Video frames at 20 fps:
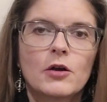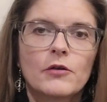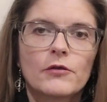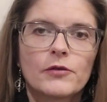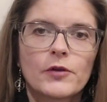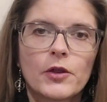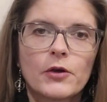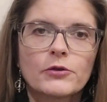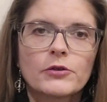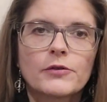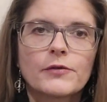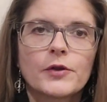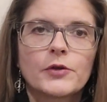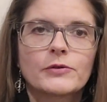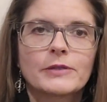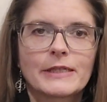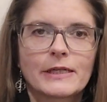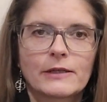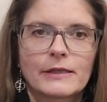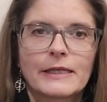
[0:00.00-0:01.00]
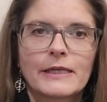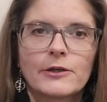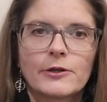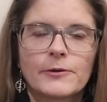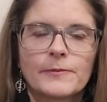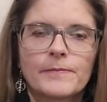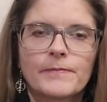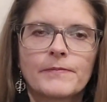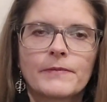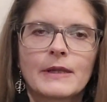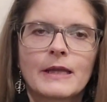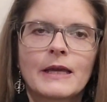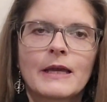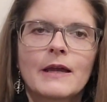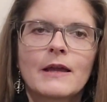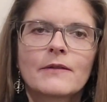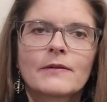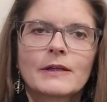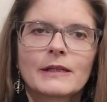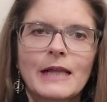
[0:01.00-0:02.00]
For those of you still here,
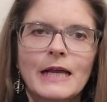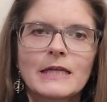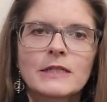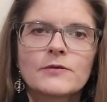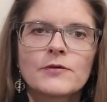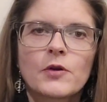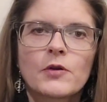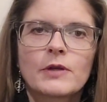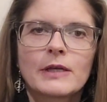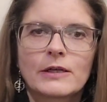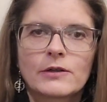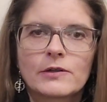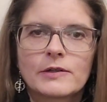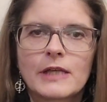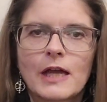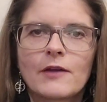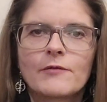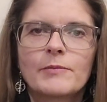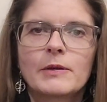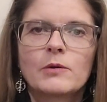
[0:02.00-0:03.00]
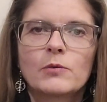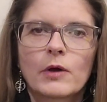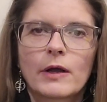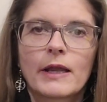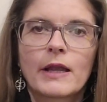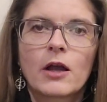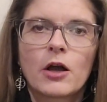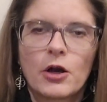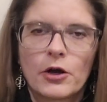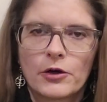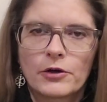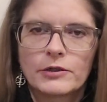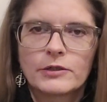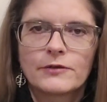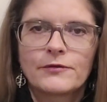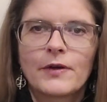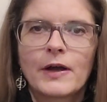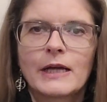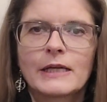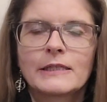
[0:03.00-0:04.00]
the last few years I've been working hard to
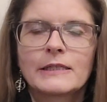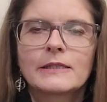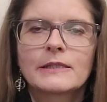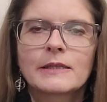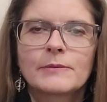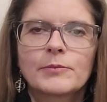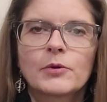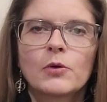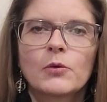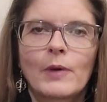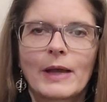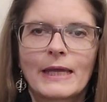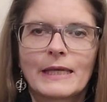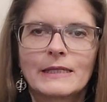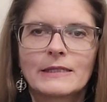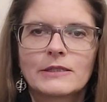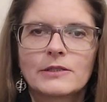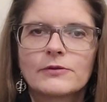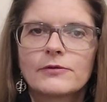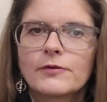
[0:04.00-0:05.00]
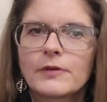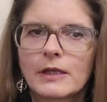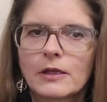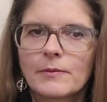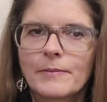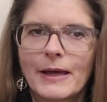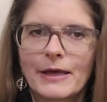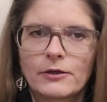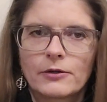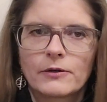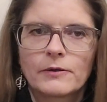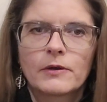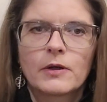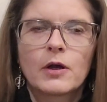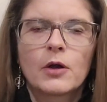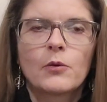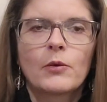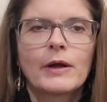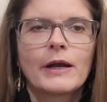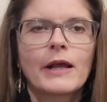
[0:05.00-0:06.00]
find simple ways to feel better,
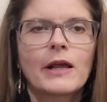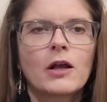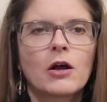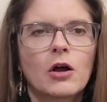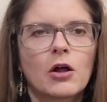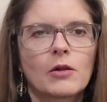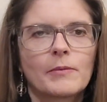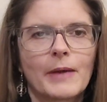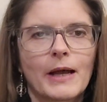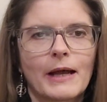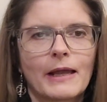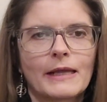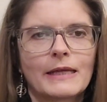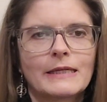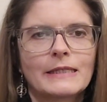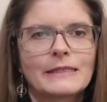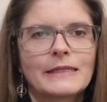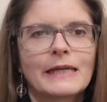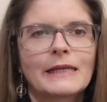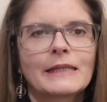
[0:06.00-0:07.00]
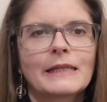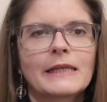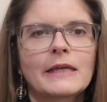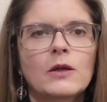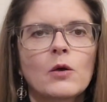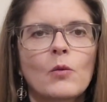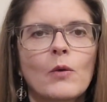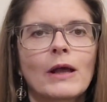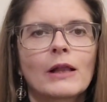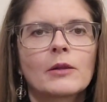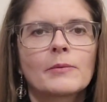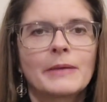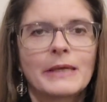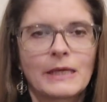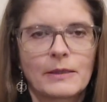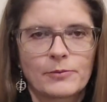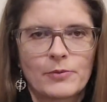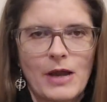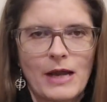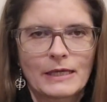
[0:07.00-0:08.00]
what I call my daily
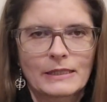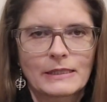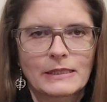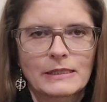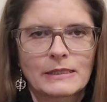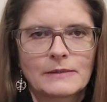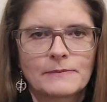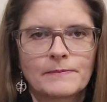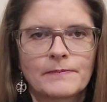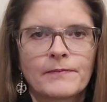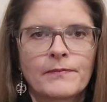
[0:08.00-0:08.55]
well-being practice.